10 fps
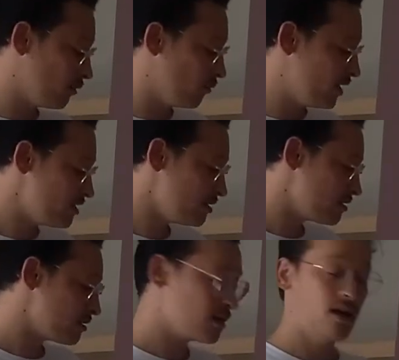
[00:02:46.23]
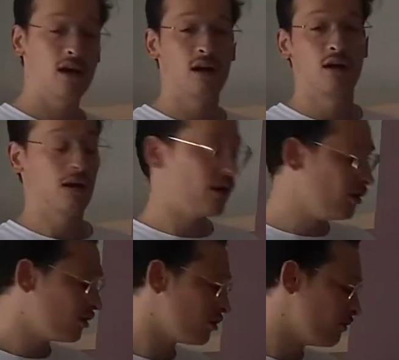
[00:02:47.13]
widgets,
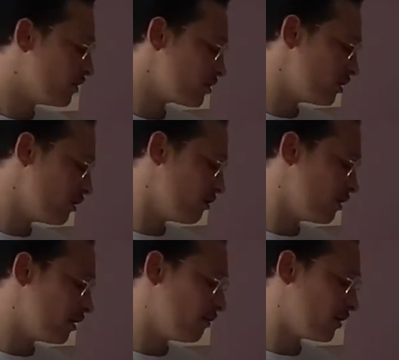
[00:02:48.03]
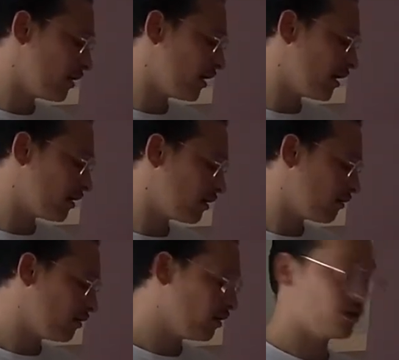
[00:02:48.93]
not too much though, but like
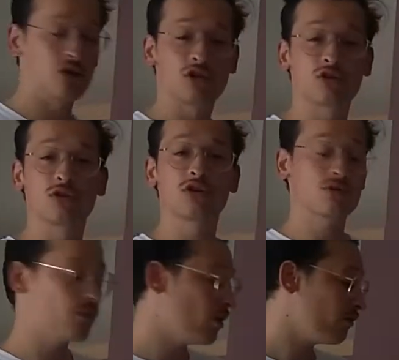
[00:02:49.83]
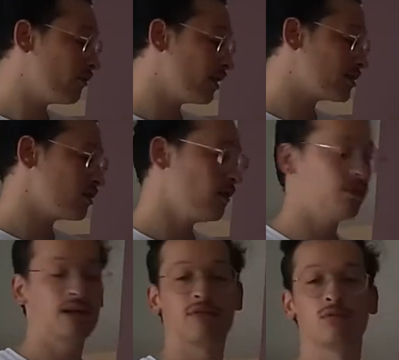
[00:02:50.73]
a search bar, for
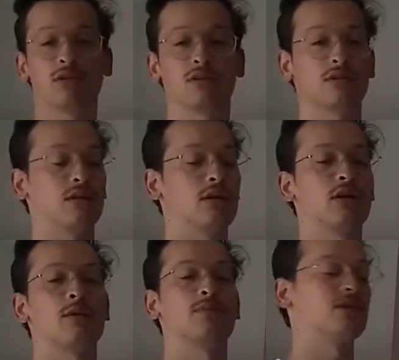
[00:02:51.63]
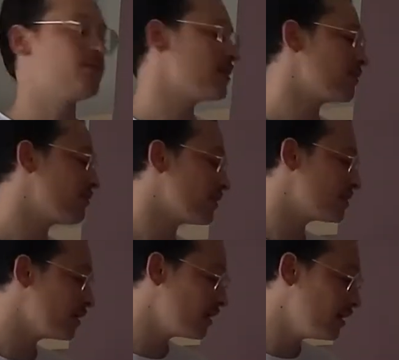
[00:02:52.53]
example, if you want to look up a specific
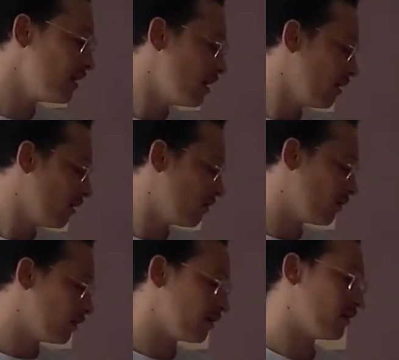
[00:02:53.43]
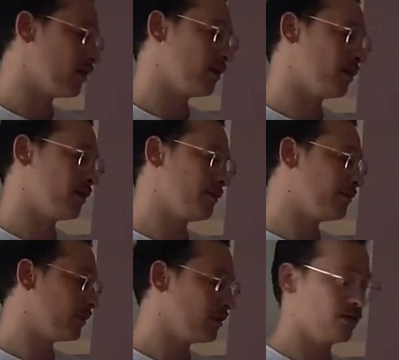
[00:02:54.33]
city or
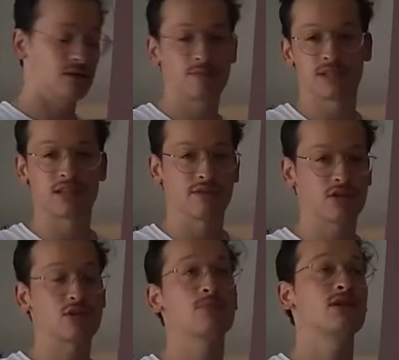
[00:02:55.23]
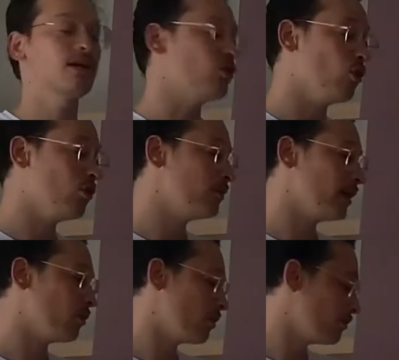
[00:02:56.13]
a specific subject you hope
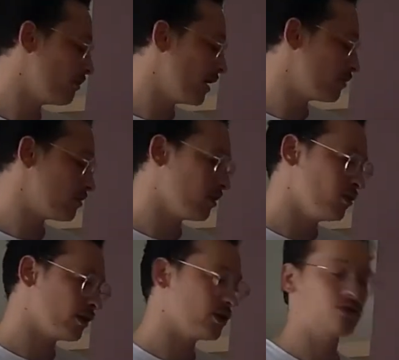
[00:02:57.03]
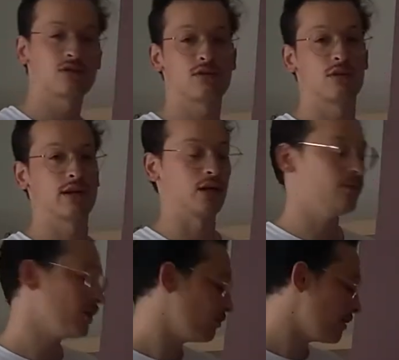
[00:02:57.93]
they wrote about, you can just look it
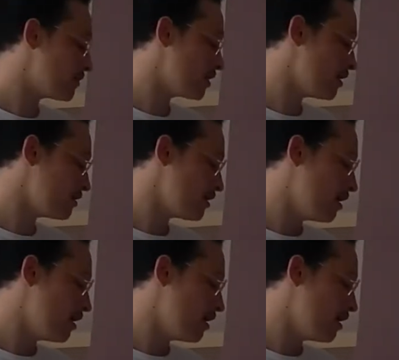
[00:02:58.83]
up on the website.